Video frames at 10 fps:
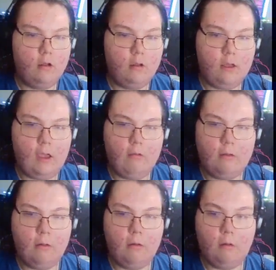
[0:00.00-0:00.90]
Okay,
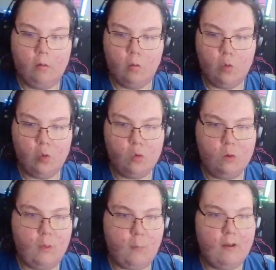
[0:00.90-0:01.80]
Ooh, wait,
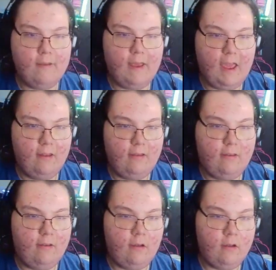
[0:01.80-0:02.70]
wait, what is
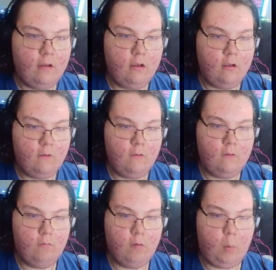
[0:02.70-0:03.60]
this?
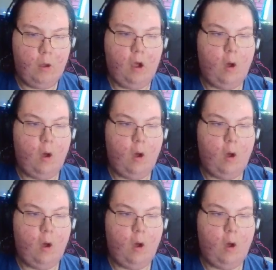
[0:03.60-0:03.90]
Wait, what?